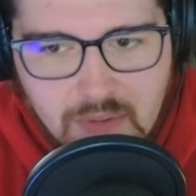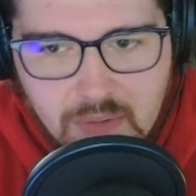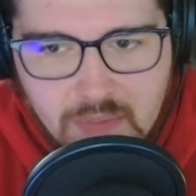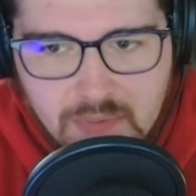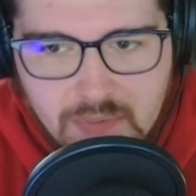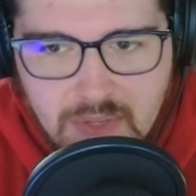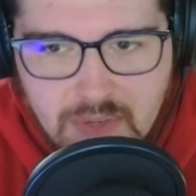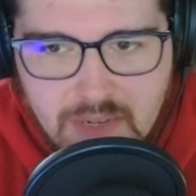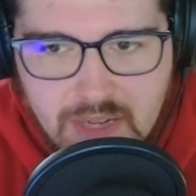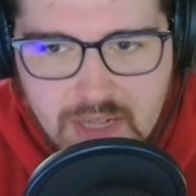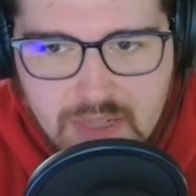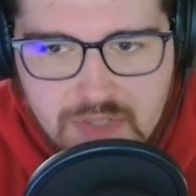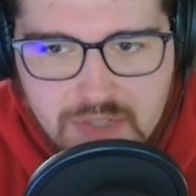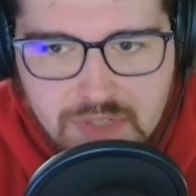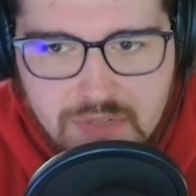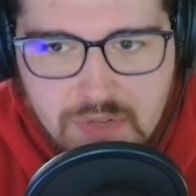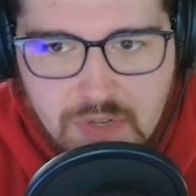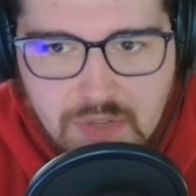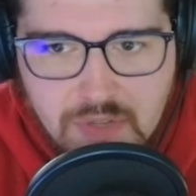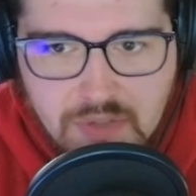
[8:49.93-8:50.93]
Hopefully you're not
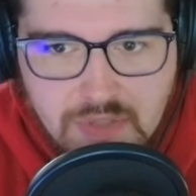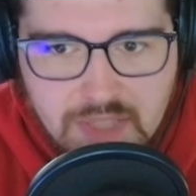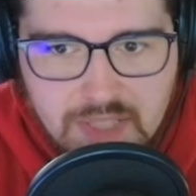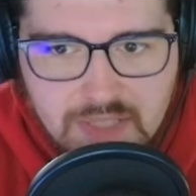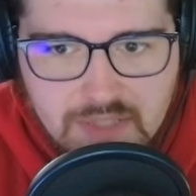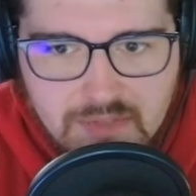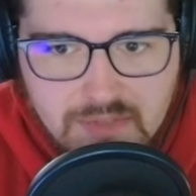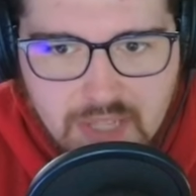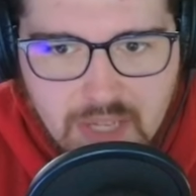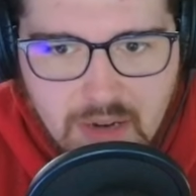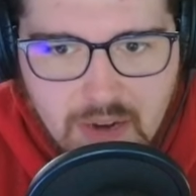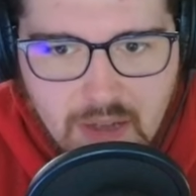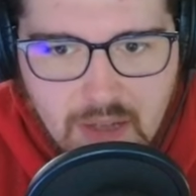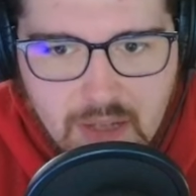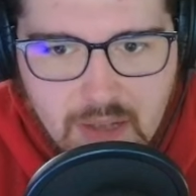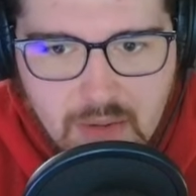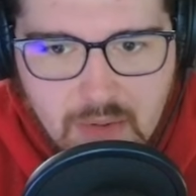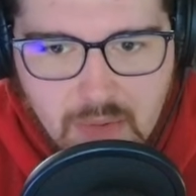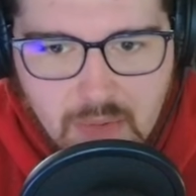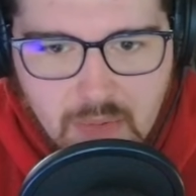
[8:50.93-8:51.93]
struggling to figure out
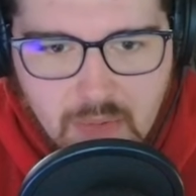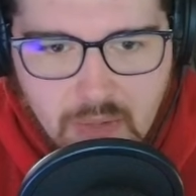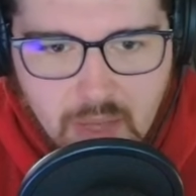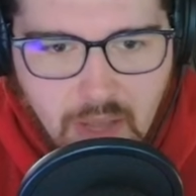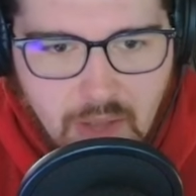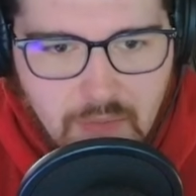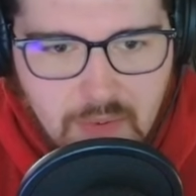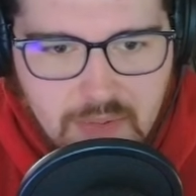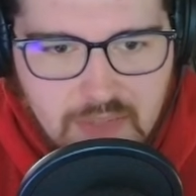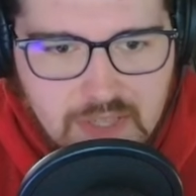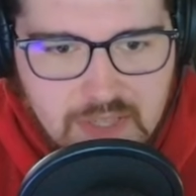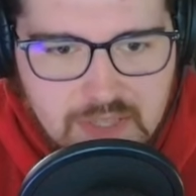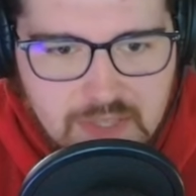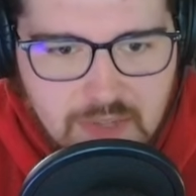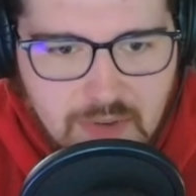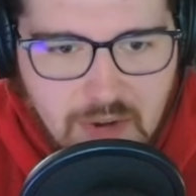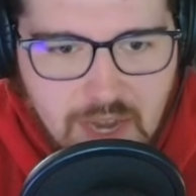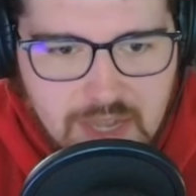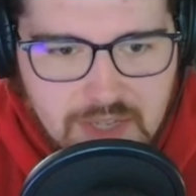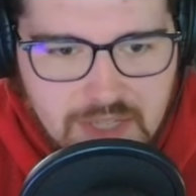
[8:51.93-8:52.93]
how everything is
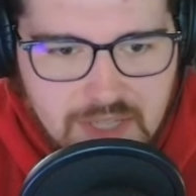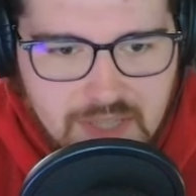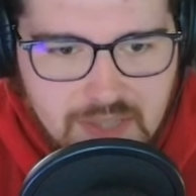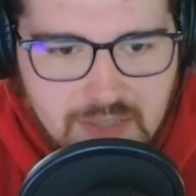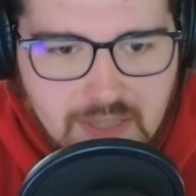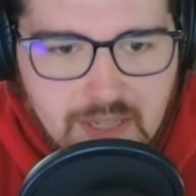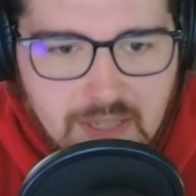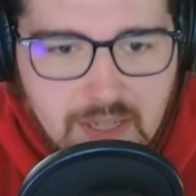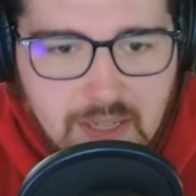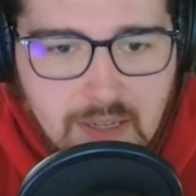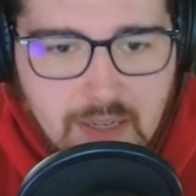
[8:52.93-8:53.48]
crashing.